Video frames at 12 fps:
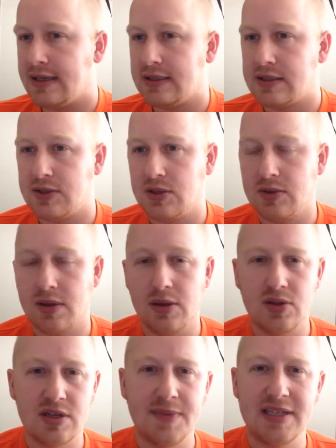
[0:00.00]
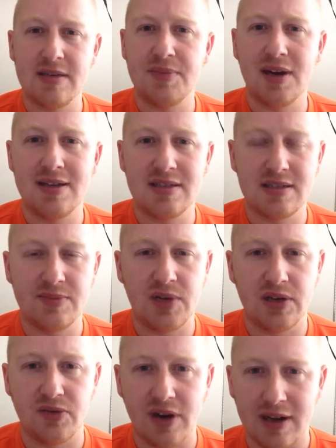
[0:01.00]
So those are my surprises
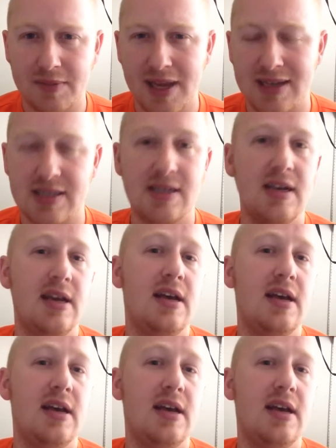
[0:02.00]
among running backs.